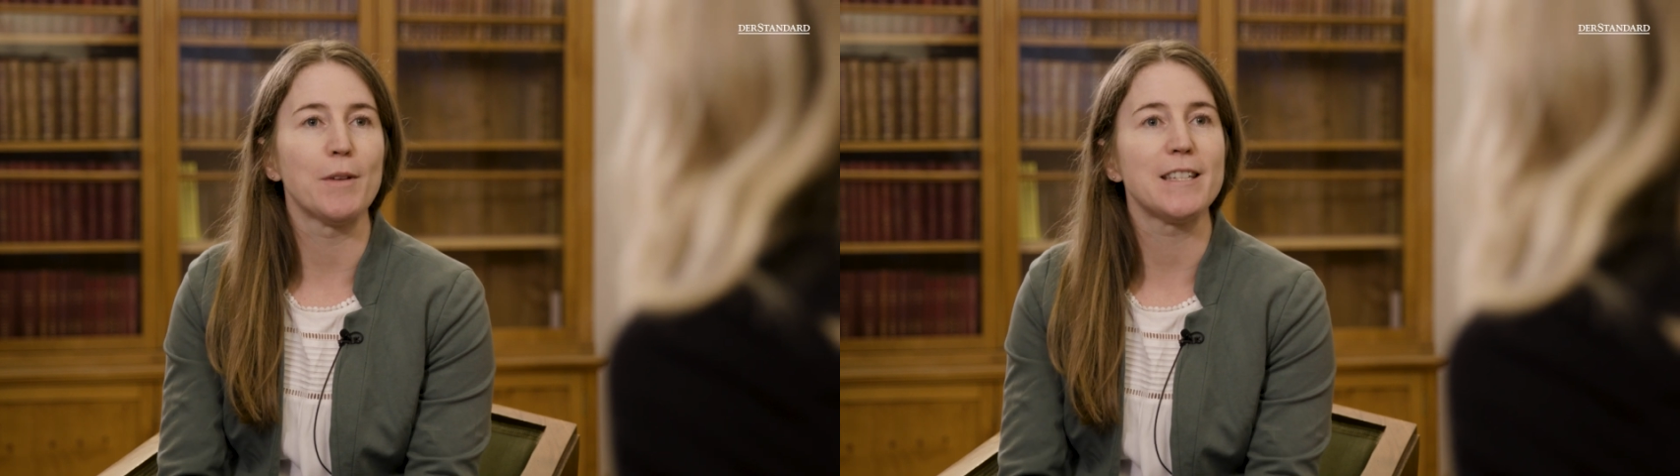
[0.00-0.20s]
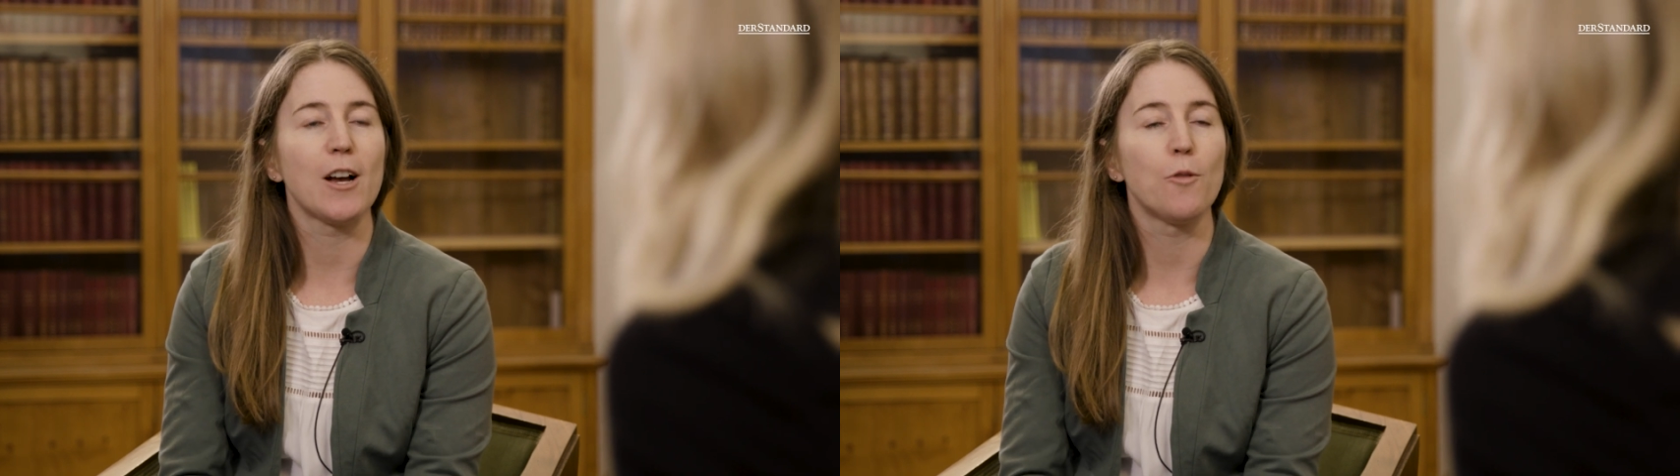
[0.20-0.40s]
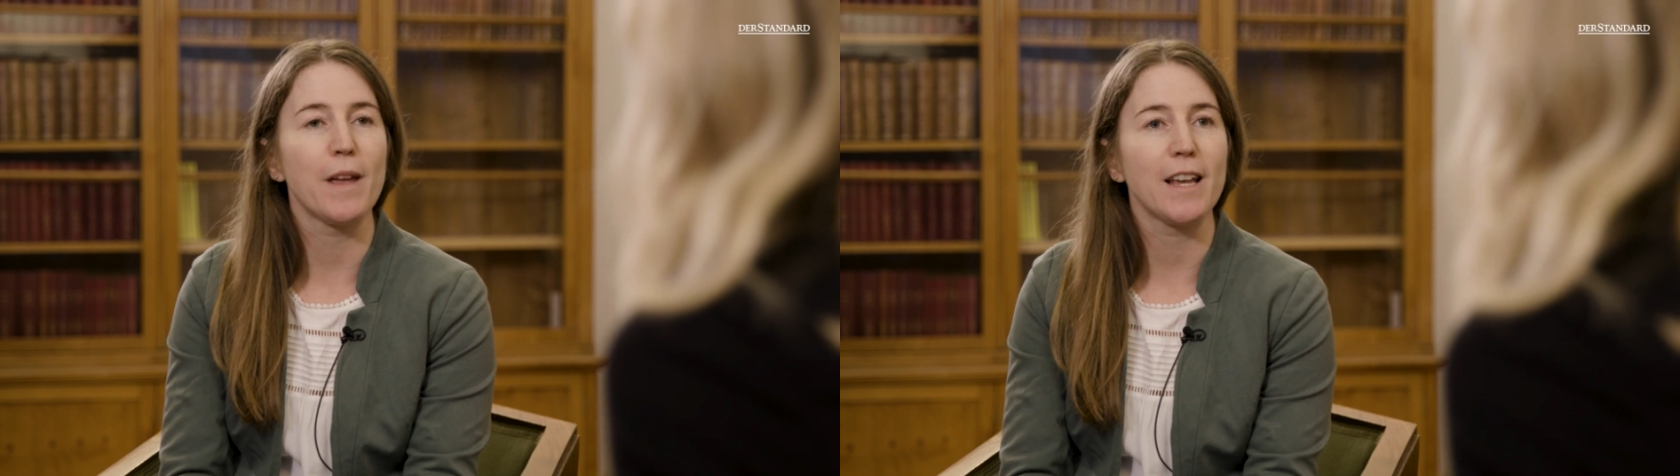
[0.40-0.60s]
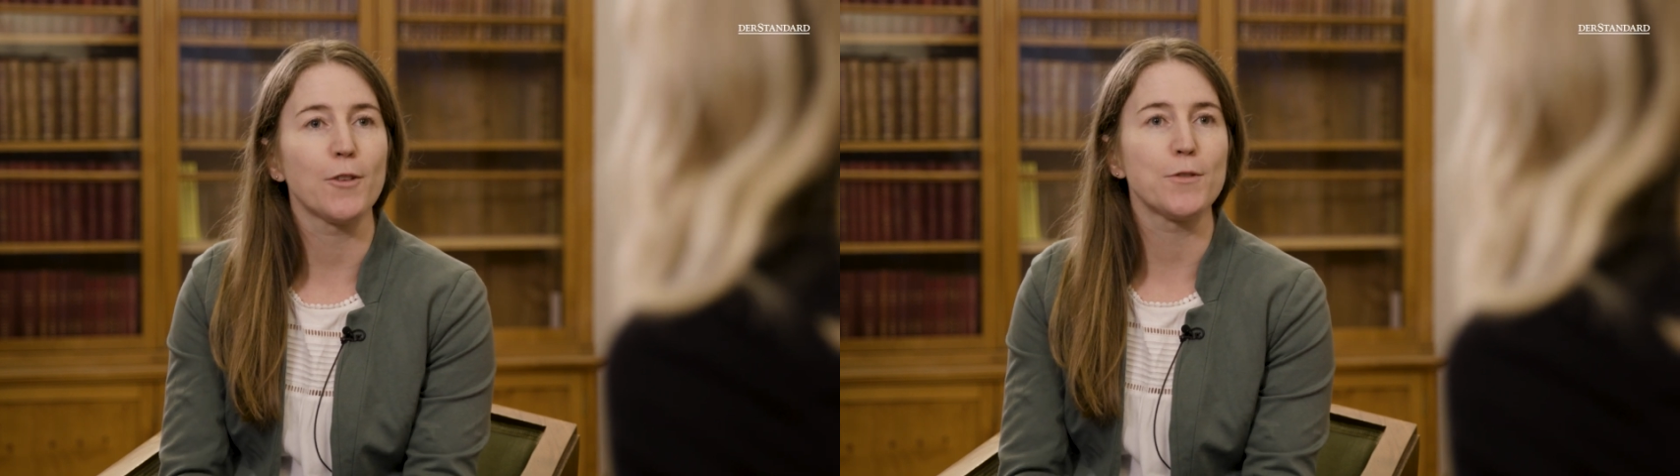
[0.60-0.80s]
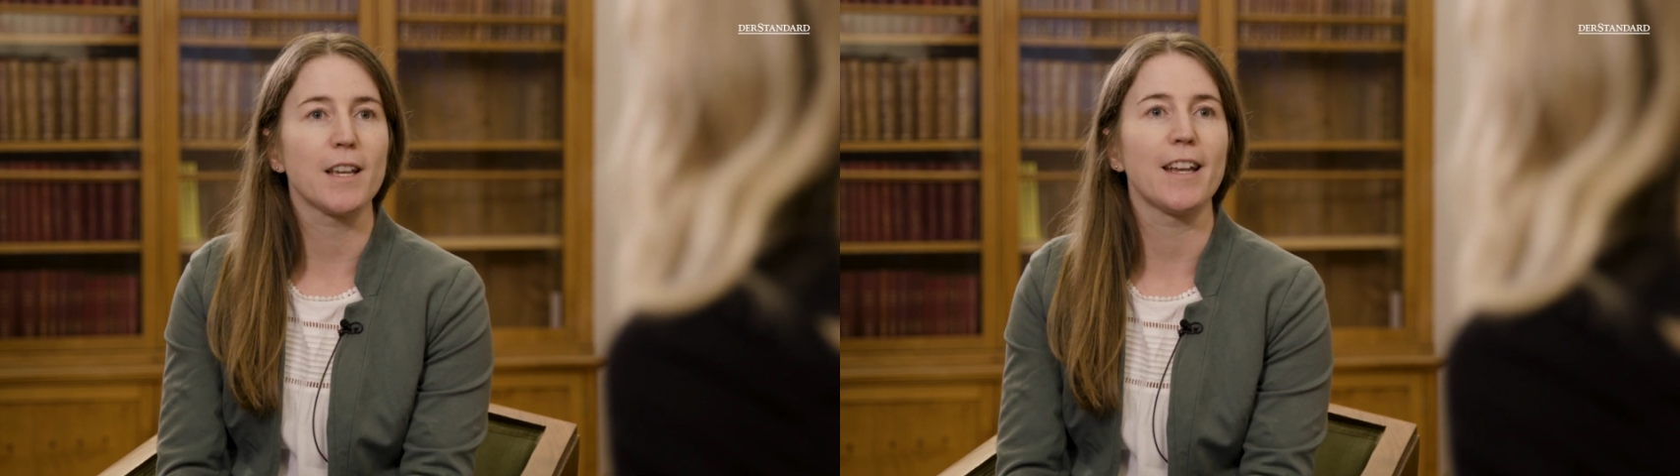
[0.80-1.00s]
and to help make
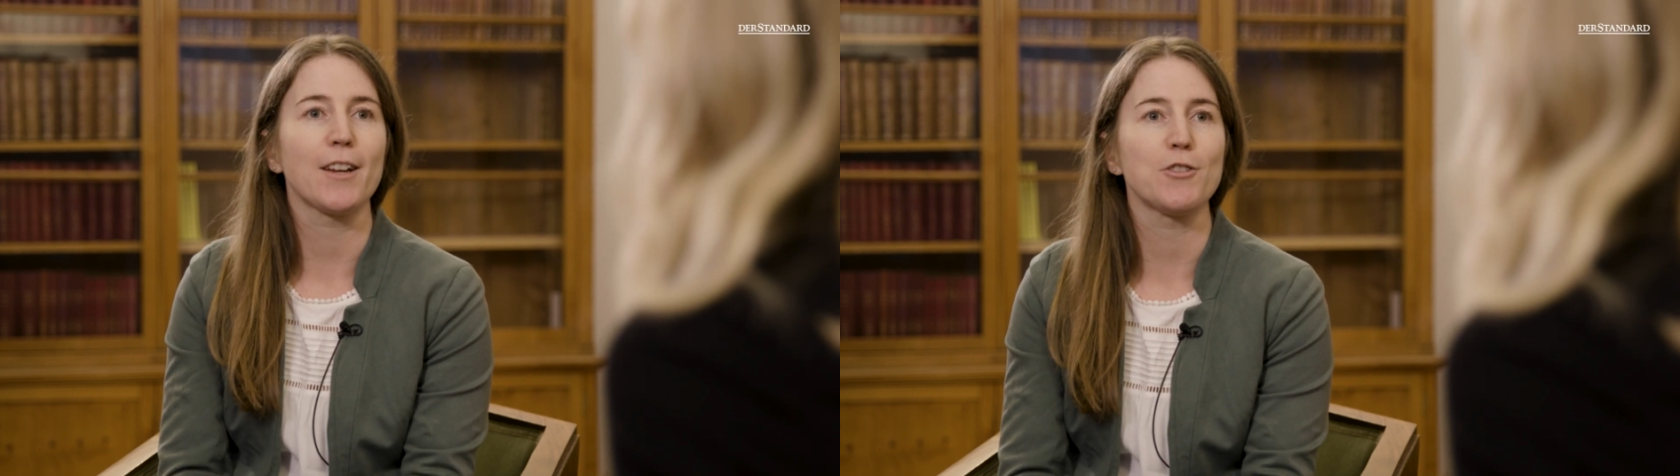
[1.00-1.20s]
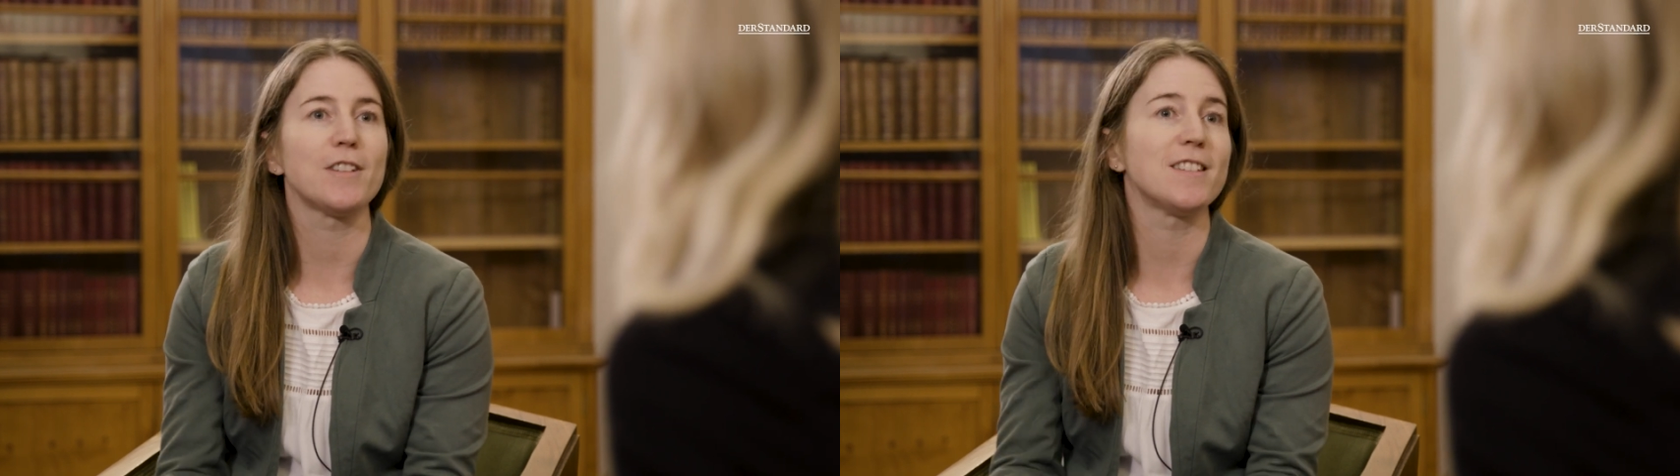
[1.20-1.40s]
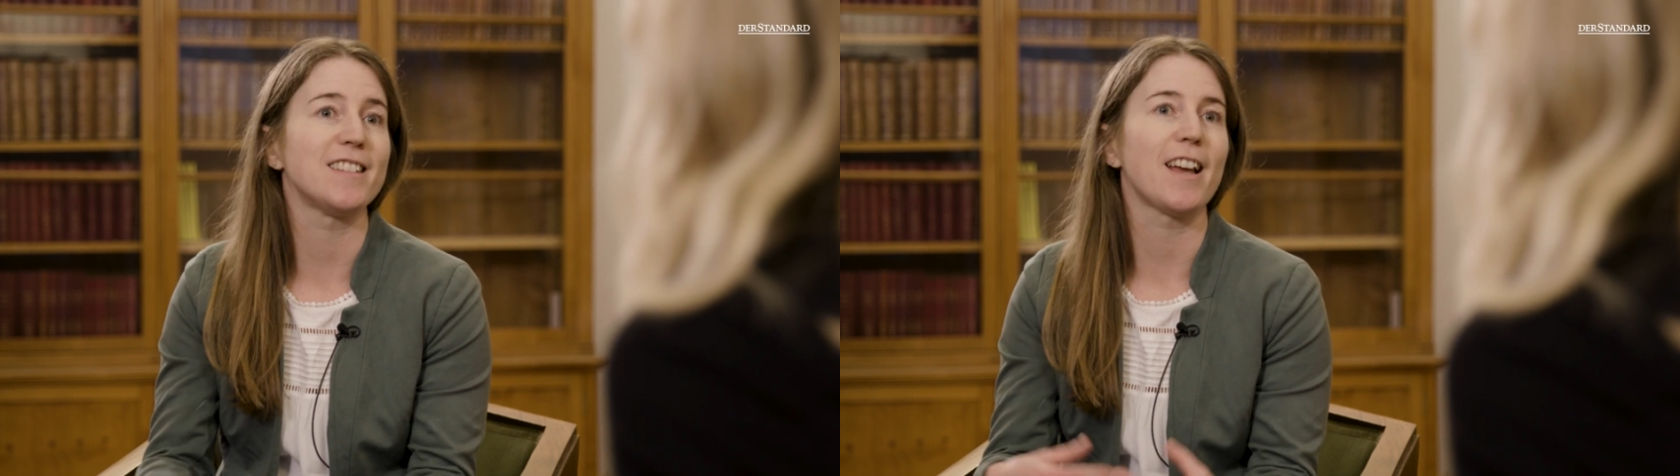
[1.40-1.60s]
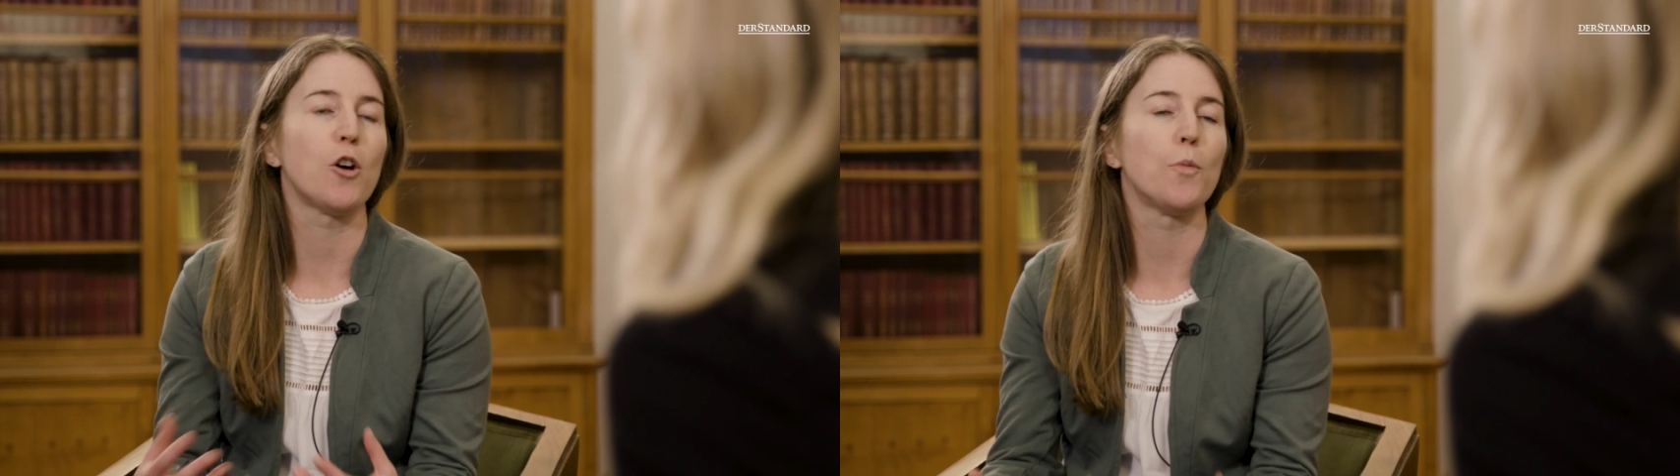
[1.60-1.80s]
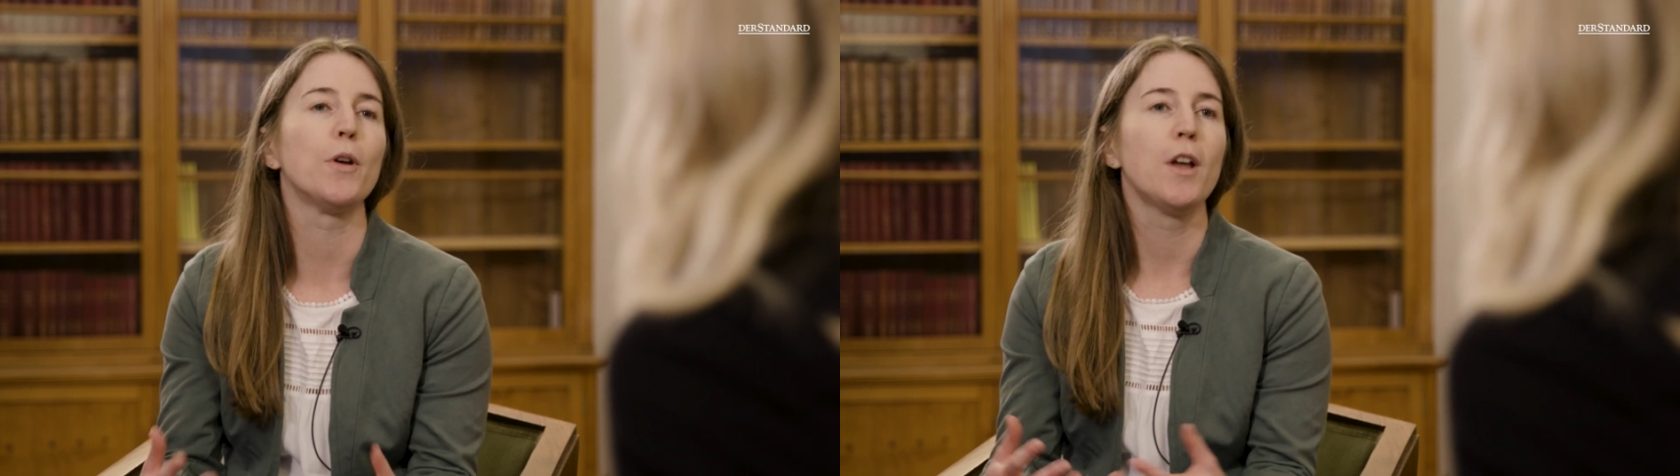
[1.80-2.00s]
those connections and to
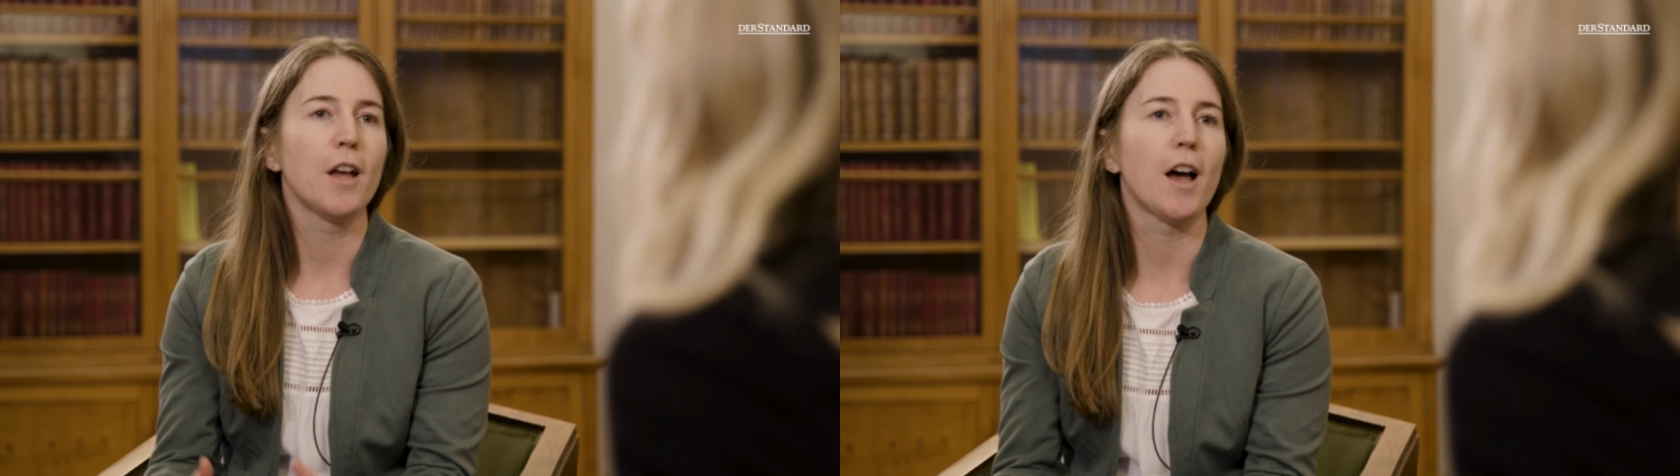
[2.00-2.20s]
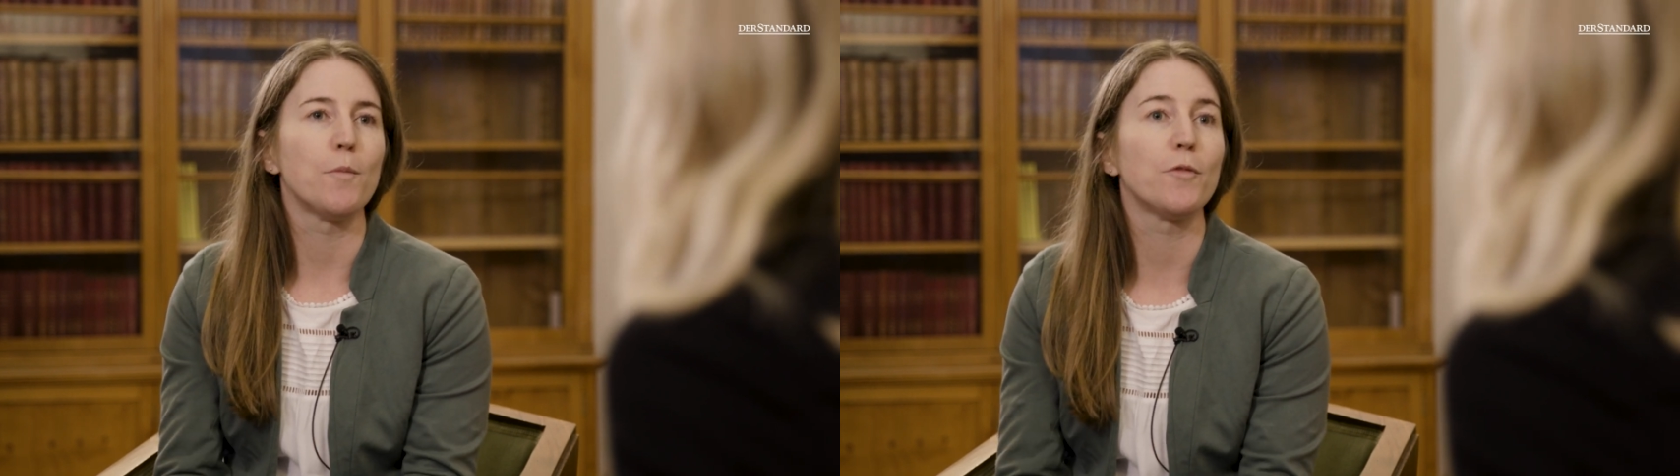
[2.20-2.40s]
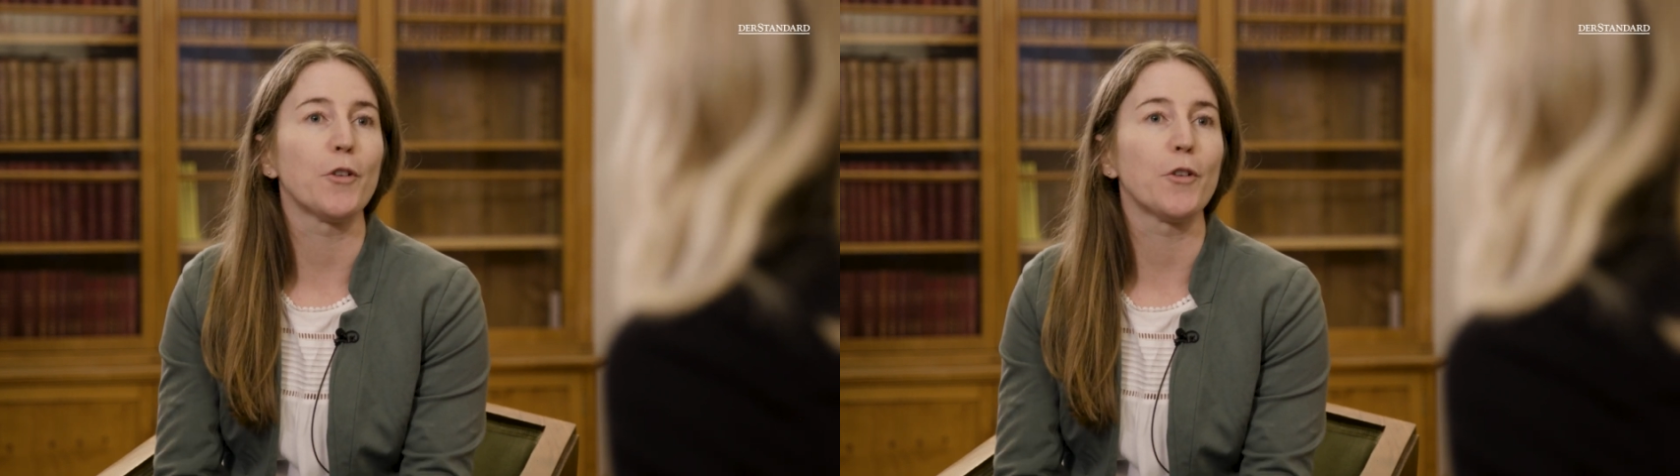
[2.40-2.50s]
help um,